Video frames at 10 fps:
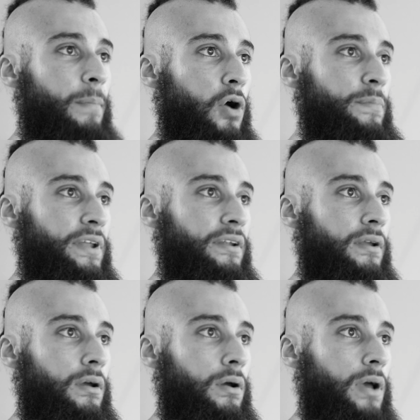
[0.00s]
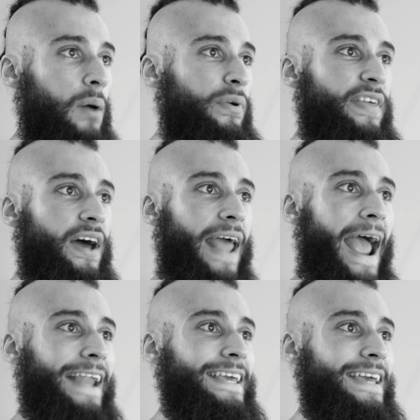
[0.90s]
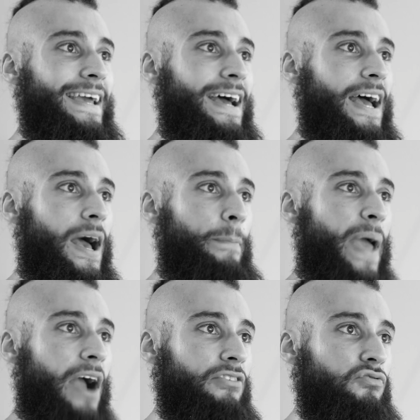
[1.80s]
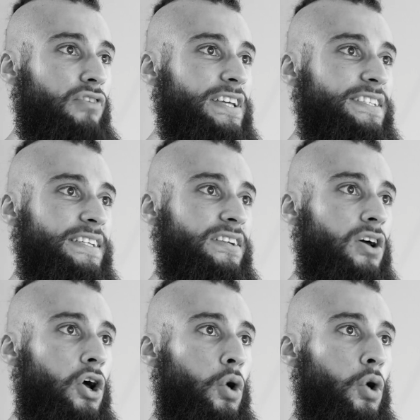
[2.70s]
a moment and without any apparent reason,